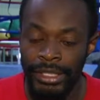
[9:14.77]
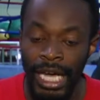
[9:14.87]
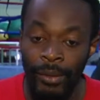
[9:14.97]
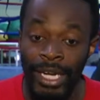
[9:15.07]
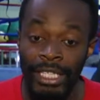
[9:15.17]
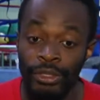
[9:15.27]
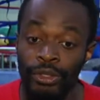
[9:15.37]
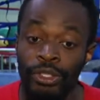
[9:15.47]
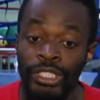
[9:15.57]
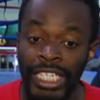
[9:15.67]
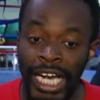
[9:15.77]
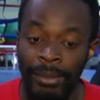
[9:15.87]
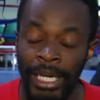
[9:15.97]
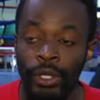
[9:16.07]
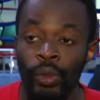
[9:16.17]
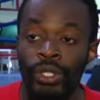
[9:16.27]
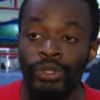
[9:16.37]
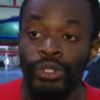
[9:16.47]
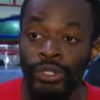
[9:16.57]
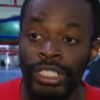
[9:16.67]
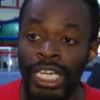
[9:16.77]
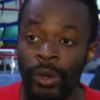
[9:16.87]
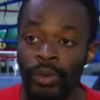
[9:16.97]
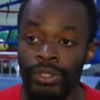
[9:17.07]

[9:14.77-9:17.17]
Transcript: Now I can throw the jab. I know when to throw the jab,